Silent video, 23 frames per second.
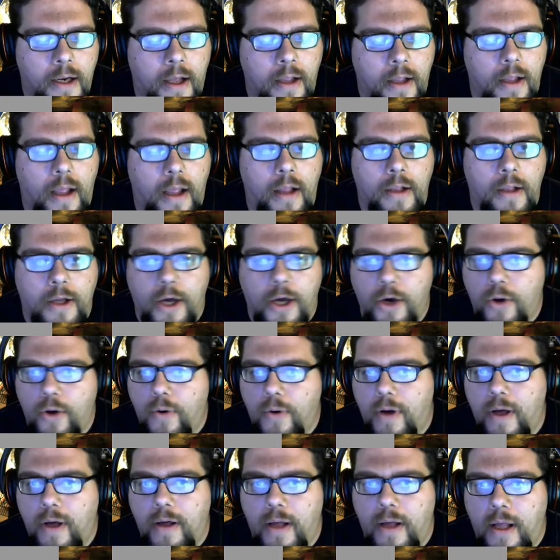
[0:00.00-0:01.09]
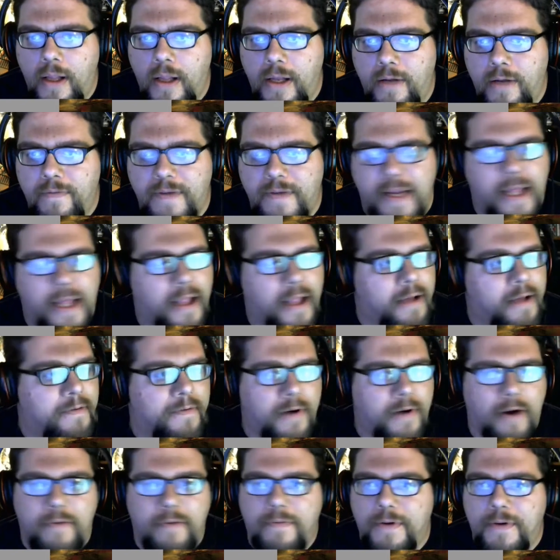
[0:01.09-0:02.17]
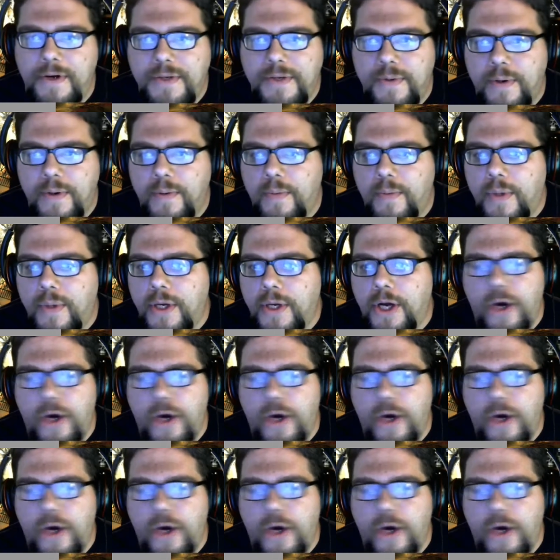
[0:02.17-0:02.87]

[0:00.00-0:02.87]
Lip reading: I'll go a little vanilla for our first one, and we'll